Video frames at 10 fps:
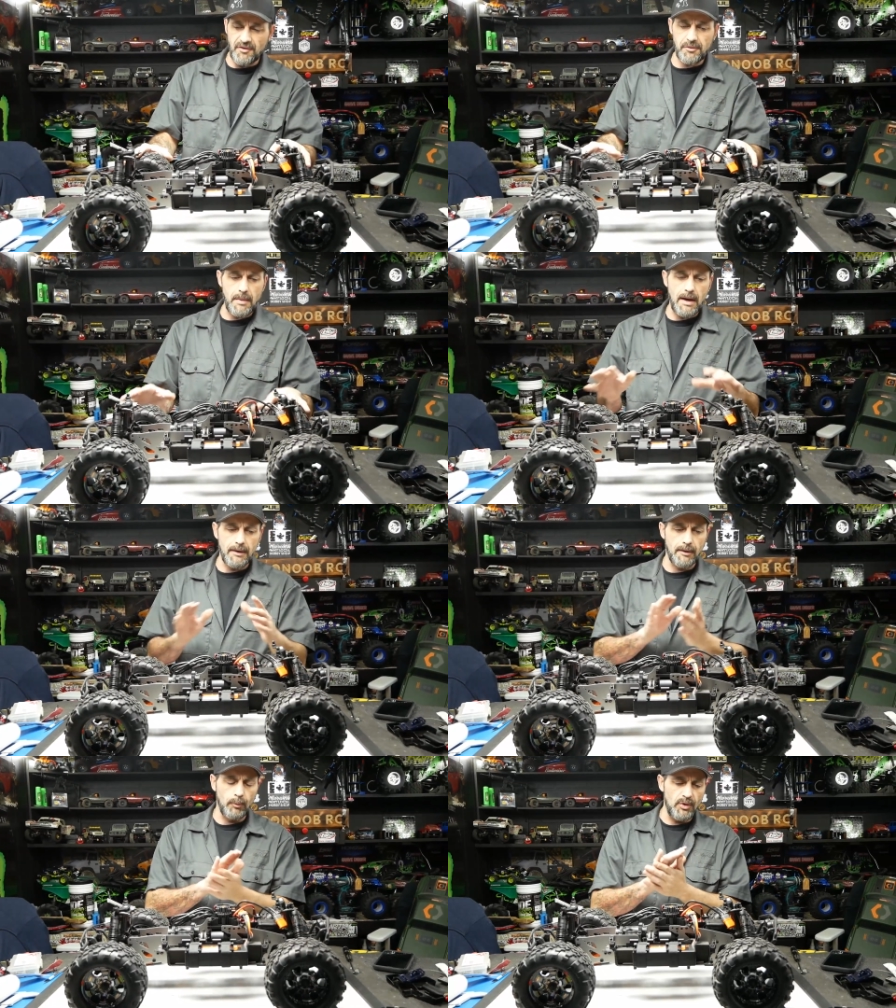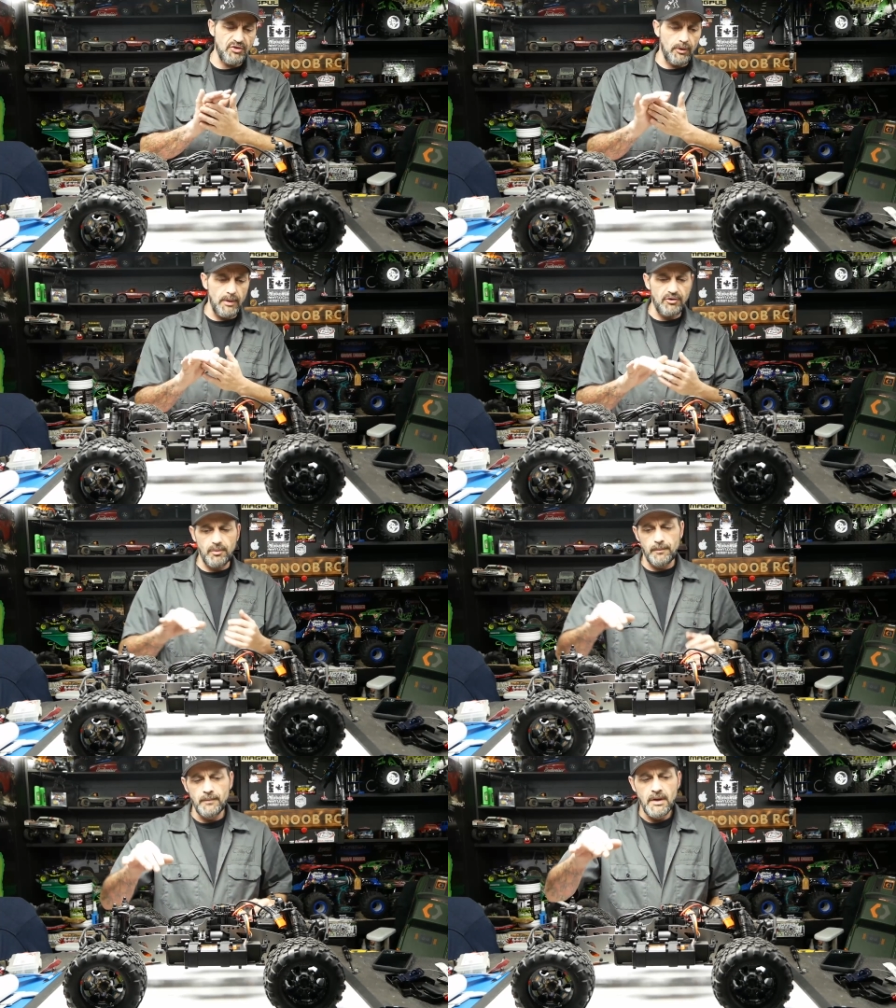doesn't matter what
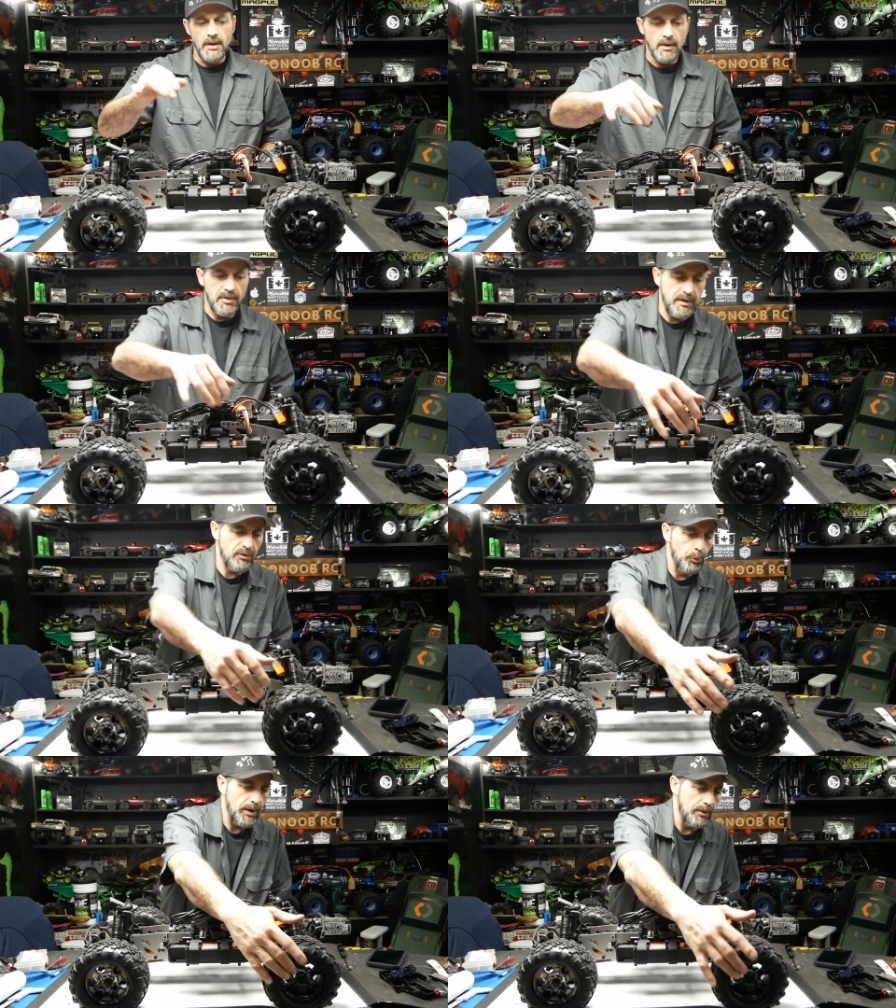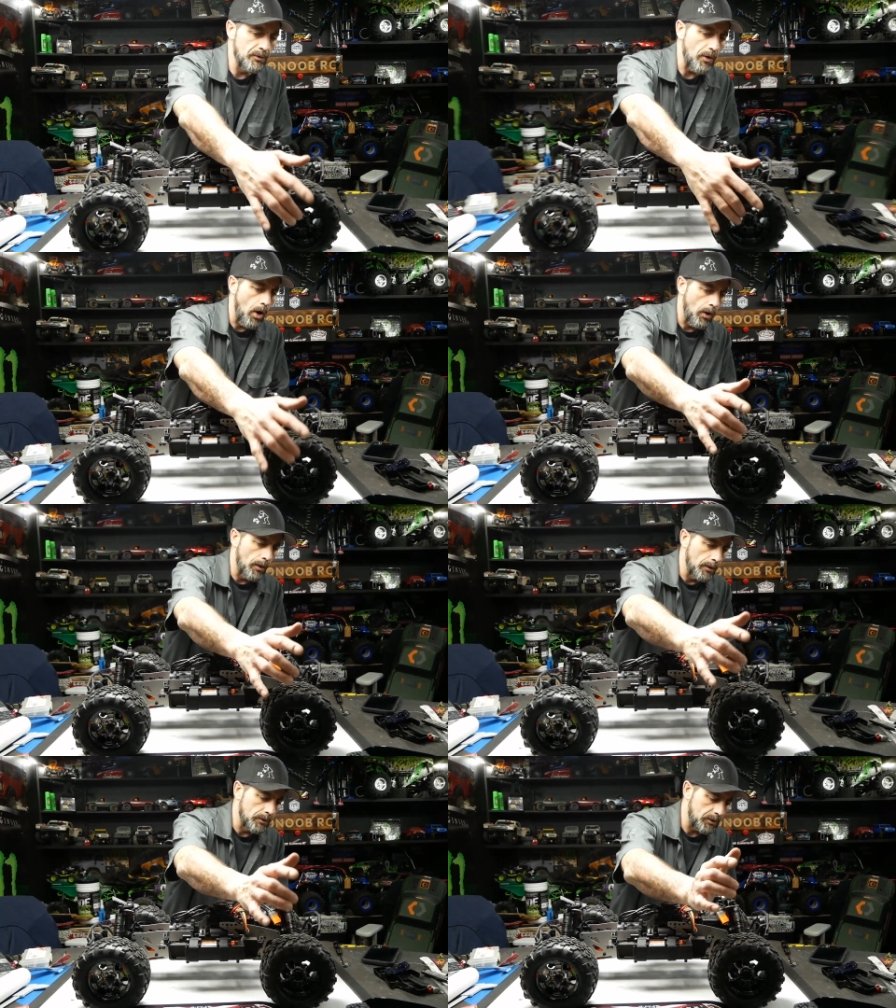generation. These wheels are